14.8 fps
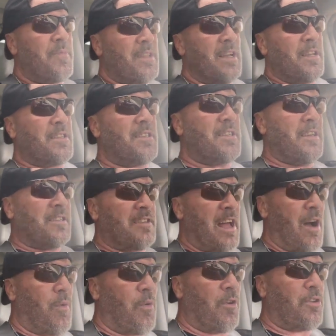It's it's
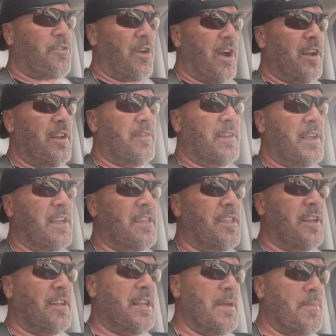not worth trying to even get to
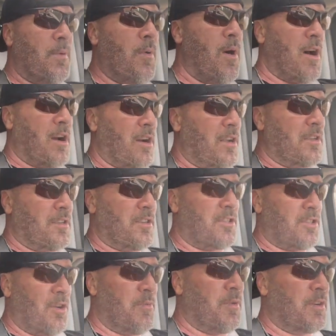the deeper water because it's
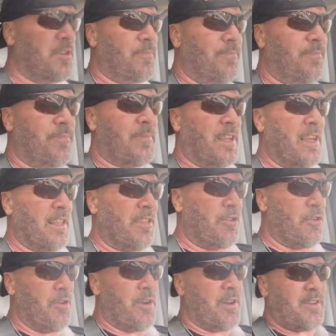so much get
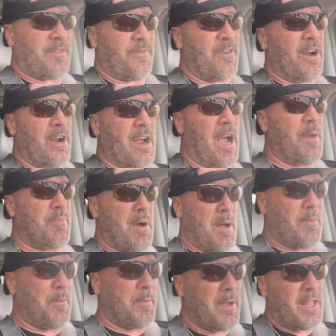through, and it's very high
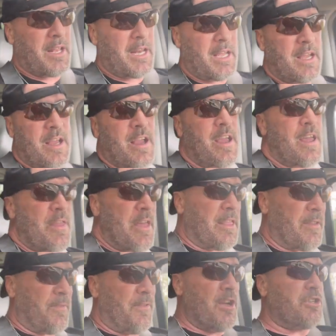probability that
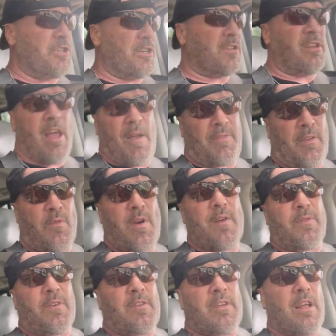the fish just left the
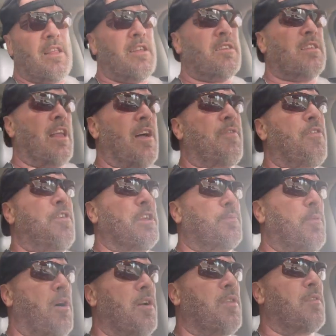river. They just left this
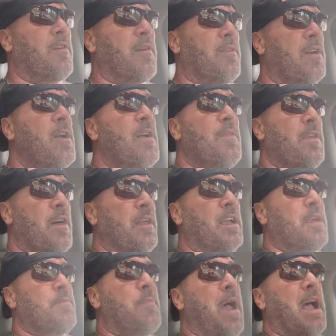part of the river. Now they
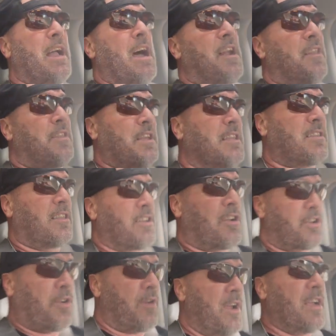can back out of this little
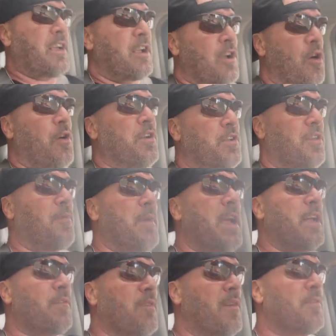creek and go into the
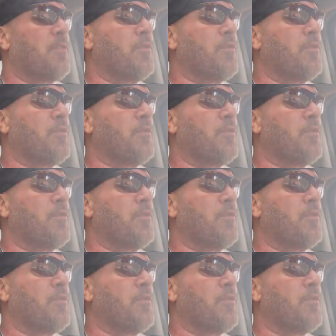main river,